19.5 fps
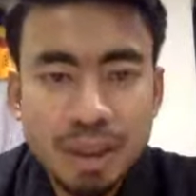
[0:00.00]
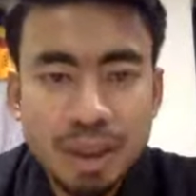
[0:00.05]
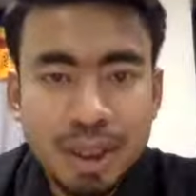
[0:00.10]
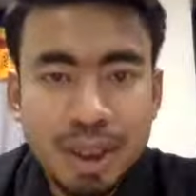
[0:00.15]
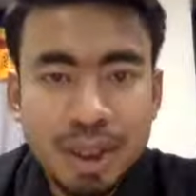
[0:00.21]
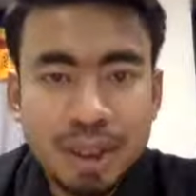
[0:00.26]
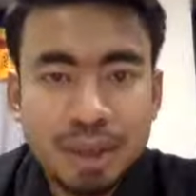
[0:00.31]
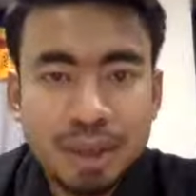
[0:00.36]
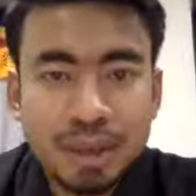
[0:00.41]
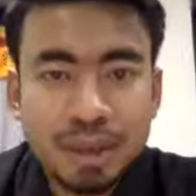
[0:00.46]

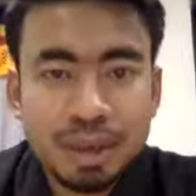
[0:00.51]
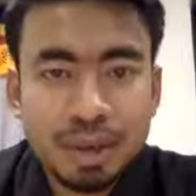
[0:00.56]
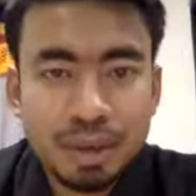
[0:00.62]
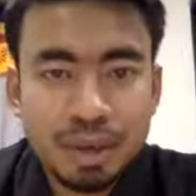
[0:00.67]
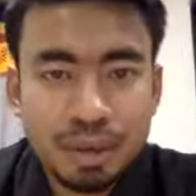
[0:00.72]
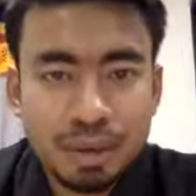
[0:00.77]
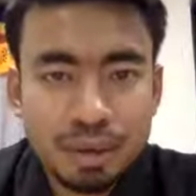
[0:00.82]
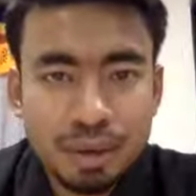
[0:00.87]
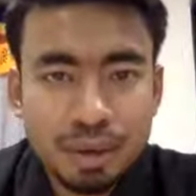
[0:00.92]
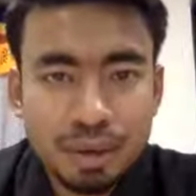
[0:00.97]
And
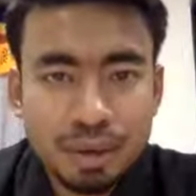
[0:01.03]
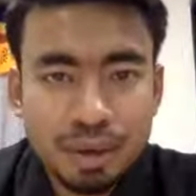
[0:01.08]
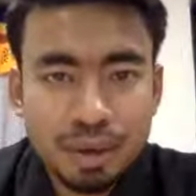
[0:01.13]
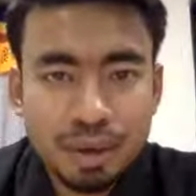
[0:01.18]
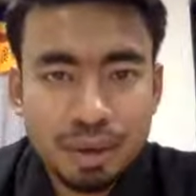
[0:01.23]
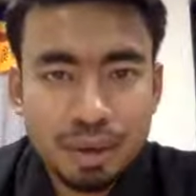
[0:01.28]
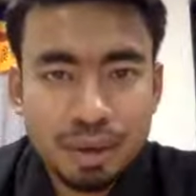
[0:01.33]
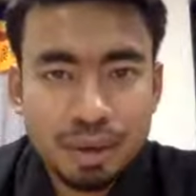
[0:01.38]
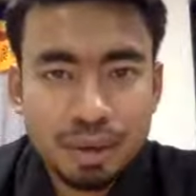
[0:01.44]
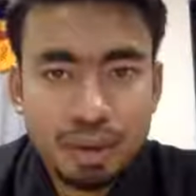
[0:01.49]

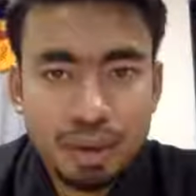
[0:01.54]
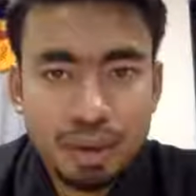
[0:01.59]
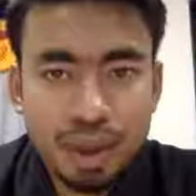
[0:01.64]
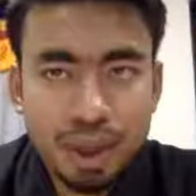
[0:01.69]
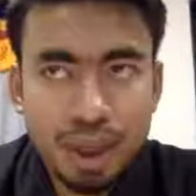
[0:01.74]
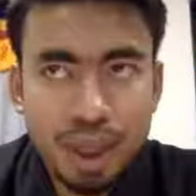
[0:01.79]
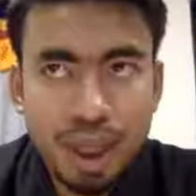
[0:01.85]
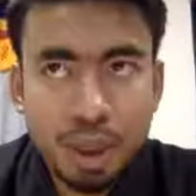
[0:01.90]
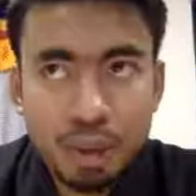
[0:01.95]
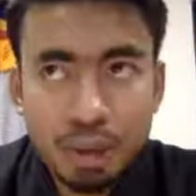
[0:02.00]

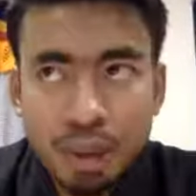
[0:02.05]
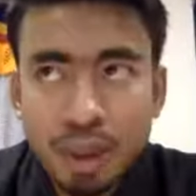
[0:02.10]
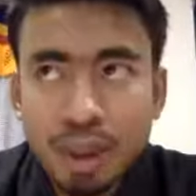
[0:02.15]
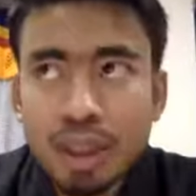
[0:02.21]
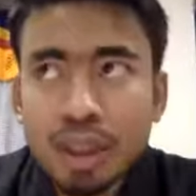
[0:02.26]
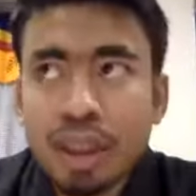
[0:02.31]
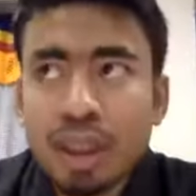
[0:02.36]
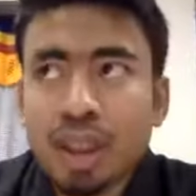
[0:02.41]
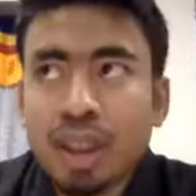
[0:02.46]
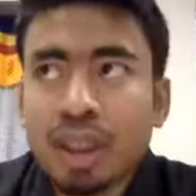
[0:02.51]

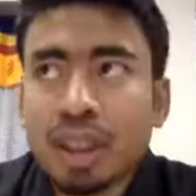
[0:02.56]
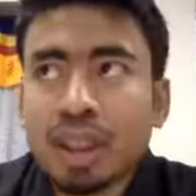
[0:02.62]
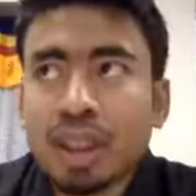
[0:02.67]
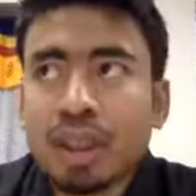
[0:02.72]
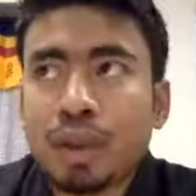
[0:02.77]
Accordingly,